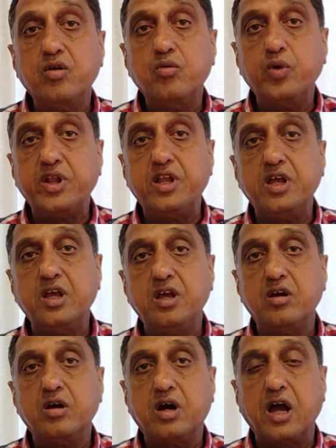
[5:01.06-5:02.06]
with
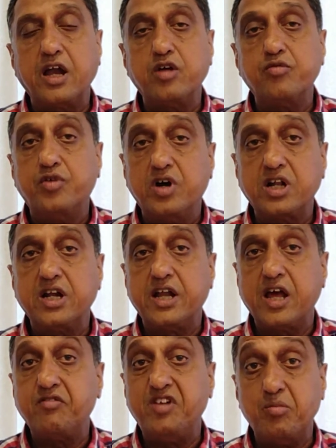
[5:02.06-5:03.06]
the kind of work that
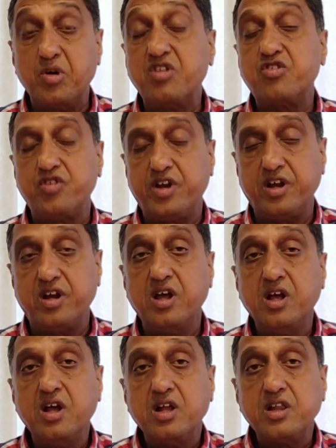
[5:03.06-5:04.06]
I have demonstrated,
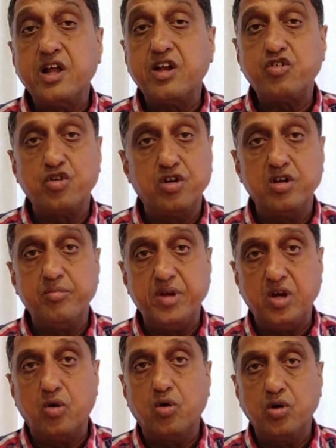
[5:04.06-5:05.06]
that shouldn't
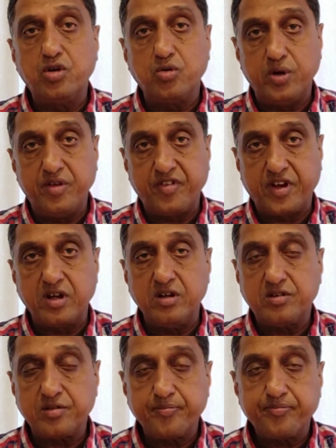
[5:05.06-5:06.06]
be all too
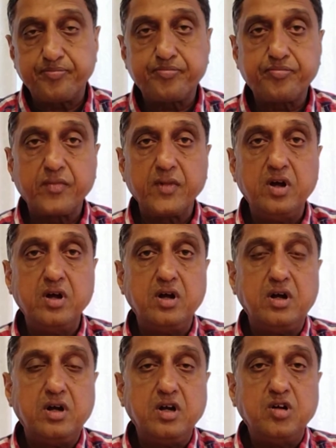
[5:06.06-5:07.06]
difficult.
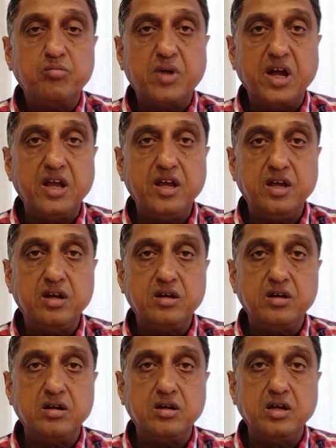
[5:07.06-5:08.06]
My
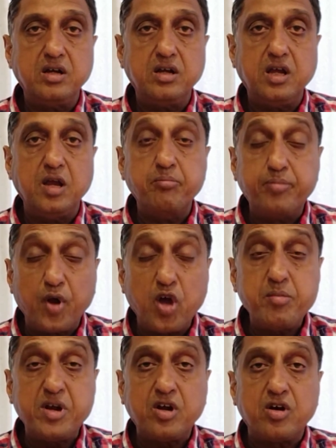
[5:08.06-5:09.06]

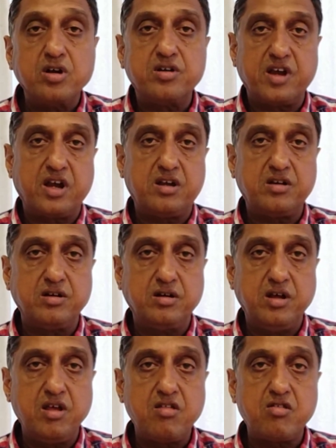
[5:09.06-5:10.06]
employment contract
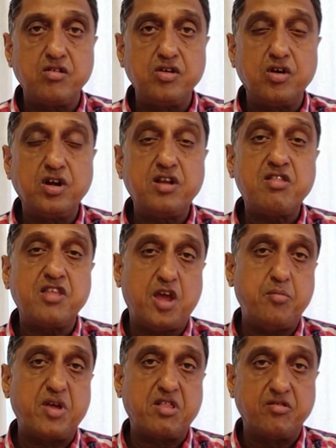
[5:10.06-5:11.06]
is not the
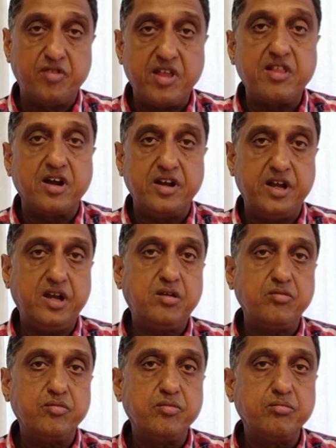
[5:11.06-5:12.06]
same as the visa date.
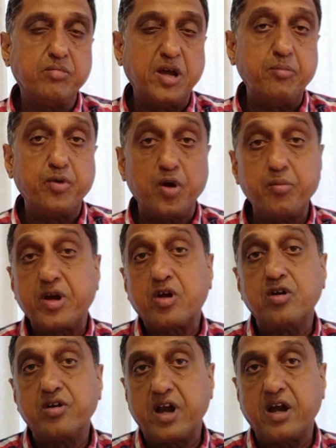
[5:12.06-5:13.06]
My employment
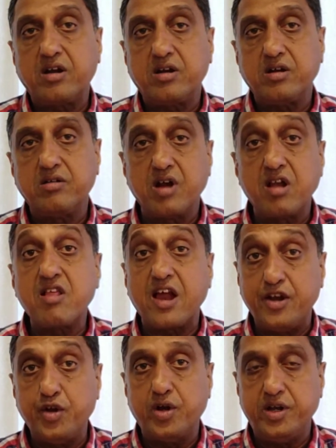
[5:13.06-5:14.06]
contract runs
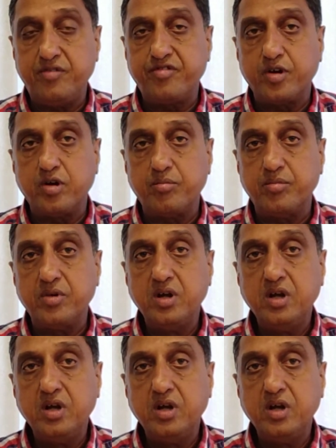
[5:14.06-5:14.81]
annually from